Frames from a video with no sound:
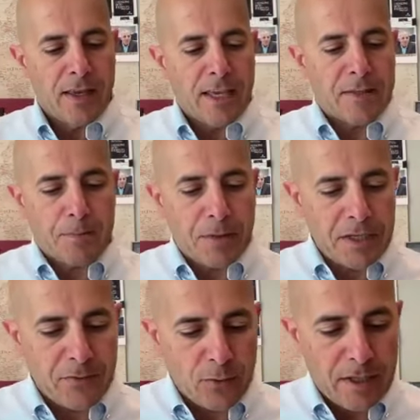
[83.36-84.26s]
a
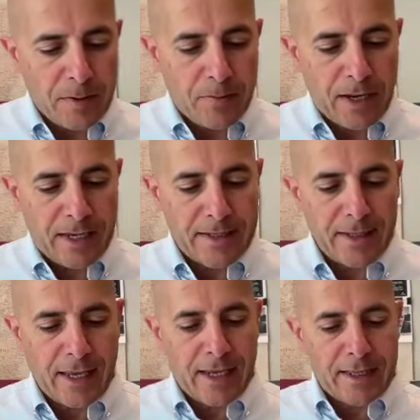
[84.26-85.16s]
peaceful little
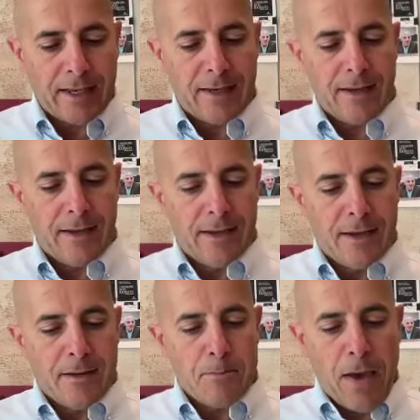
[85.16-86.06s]
place hidden
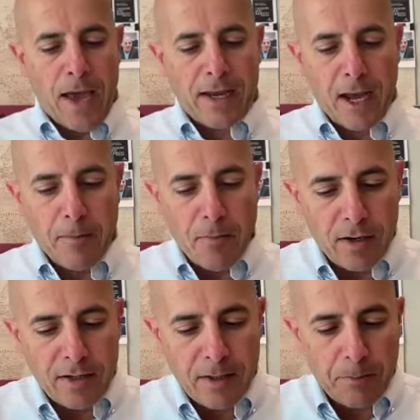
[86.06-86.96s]
back
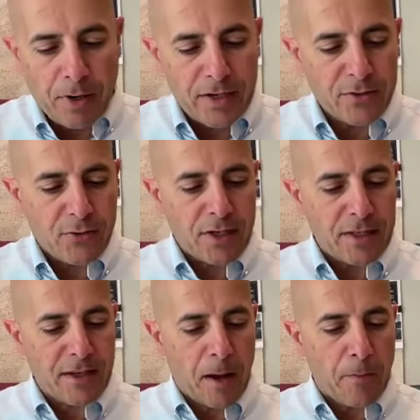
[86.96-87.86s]
among the pine
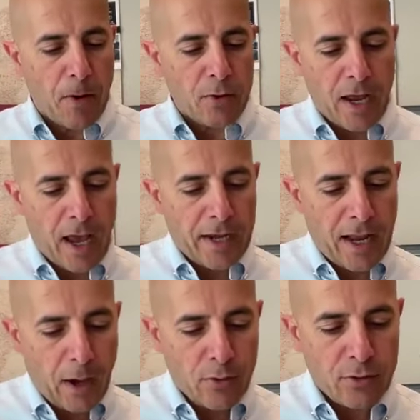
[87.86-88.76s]
trees about
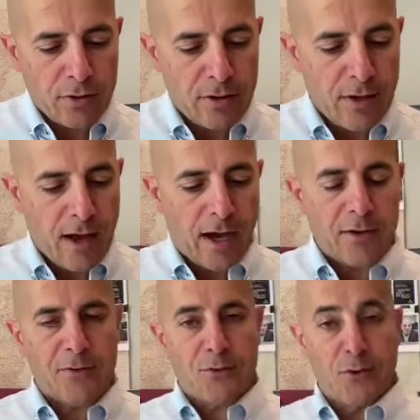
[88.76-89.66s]
an hour
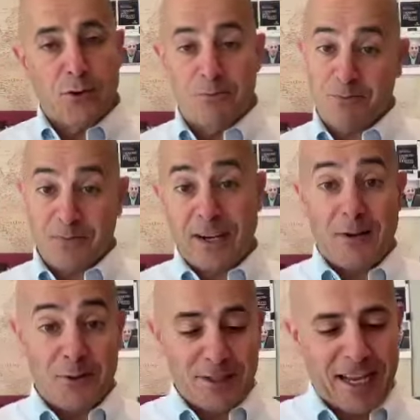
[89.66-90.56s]
out of Toronto. And I
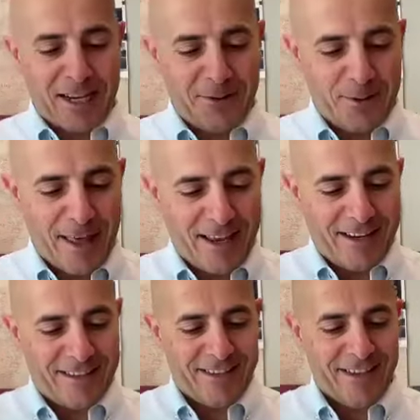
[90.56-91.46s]
know exactly where that
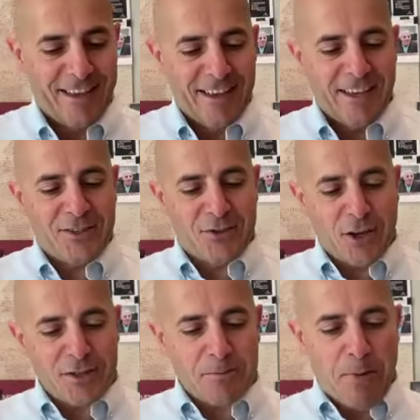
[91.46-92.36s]
is. It's
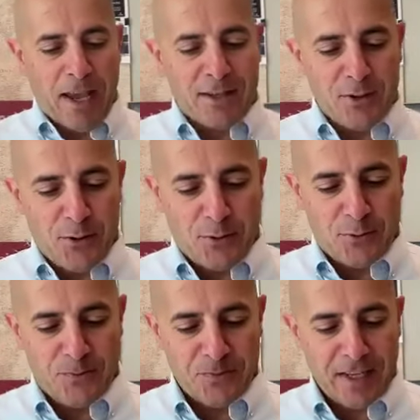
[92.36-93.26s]
just past
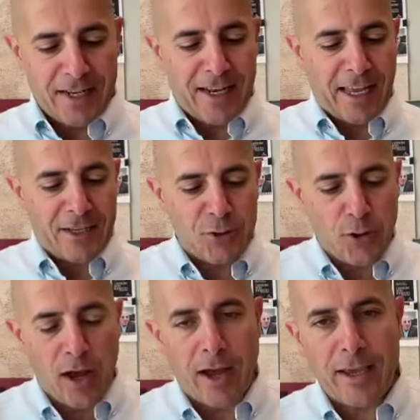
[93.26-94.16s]
noon, late
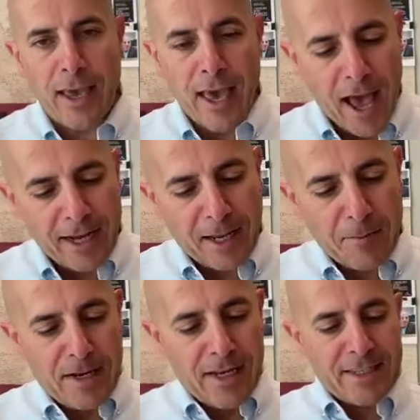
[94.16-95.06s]
July, and
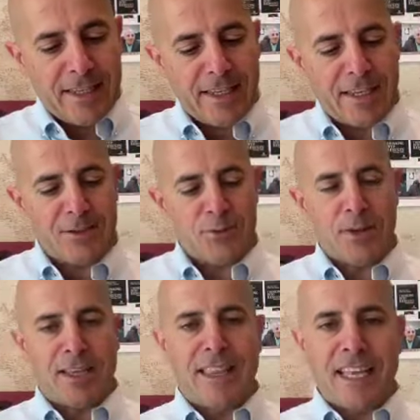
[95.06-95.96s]
I'm listening in to
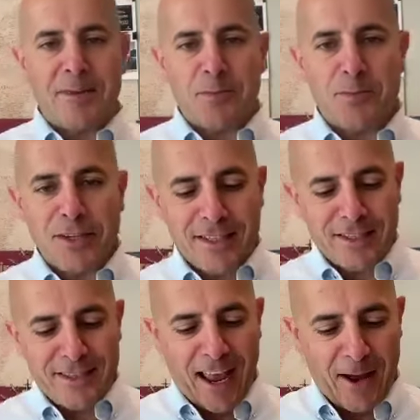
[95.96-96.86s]
the desperate
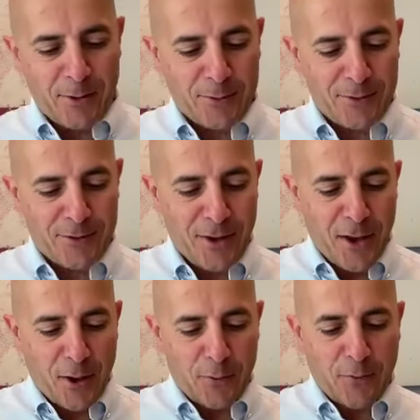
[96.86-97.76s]
sounds
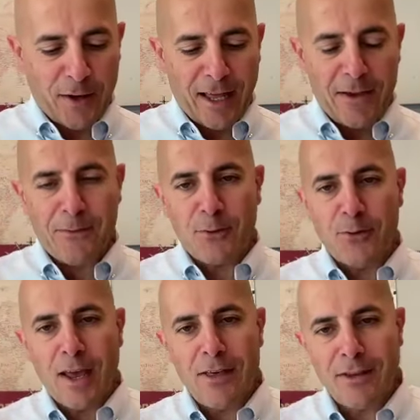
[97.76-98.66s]
of a life or
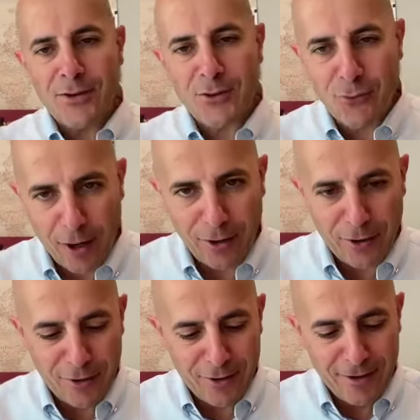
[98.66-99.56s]
death
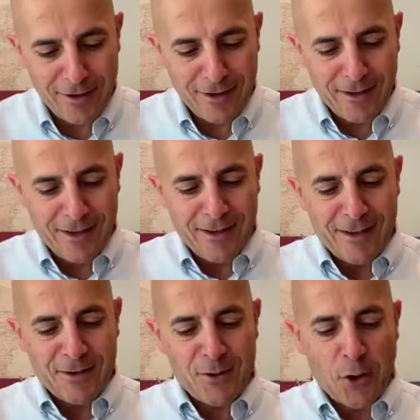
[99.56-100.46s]
struggle
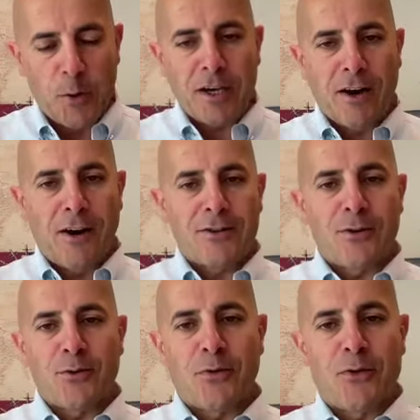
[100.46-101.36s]
going on
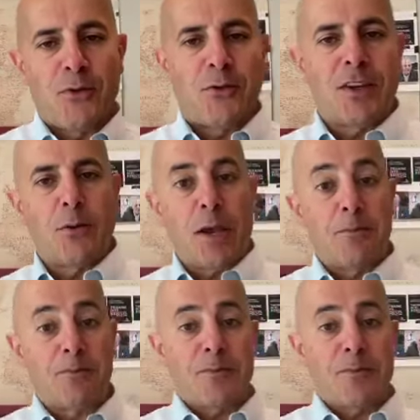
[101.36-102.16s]
on a few feet away.